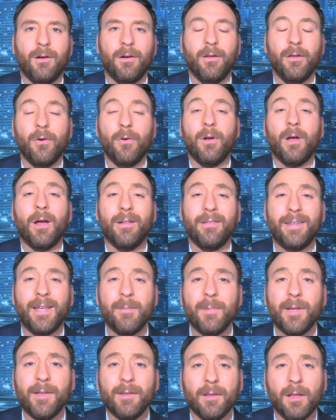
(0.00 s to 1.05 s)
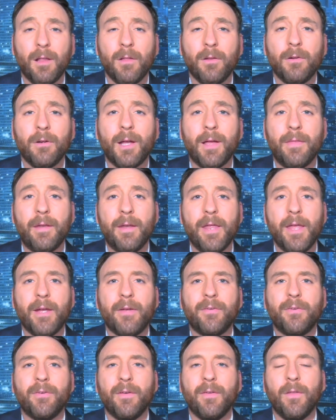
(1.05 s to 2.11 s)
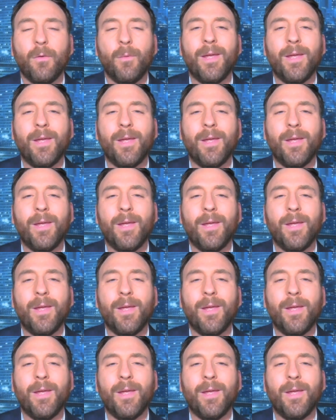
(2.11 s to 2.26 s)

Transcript: A note on Damian Lillard and the Knicks